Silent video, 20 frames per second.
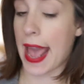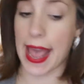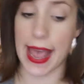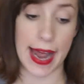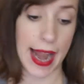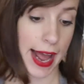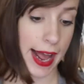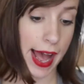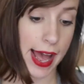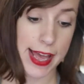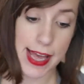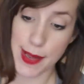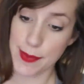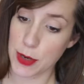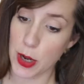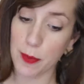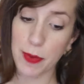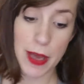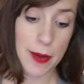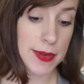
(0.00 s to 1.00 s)
and I got
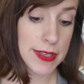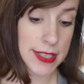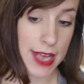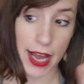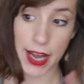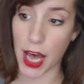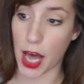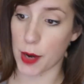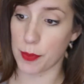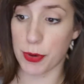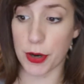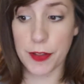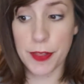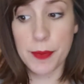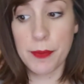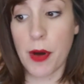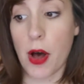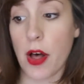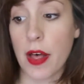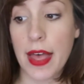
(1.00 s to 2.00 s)
hypnobabies, I got a
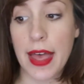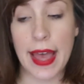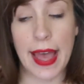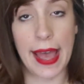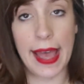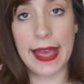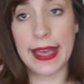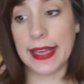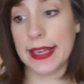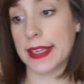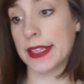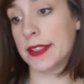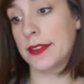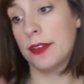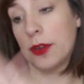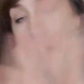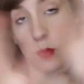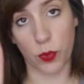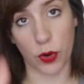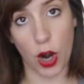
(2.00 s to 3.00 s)
birthing ball,
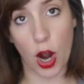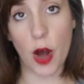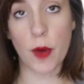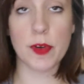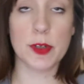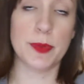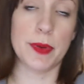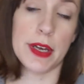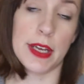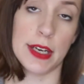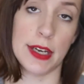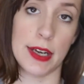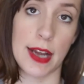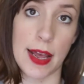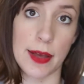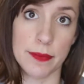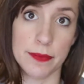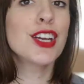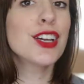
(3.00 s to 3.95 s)
and we're almost picking a name.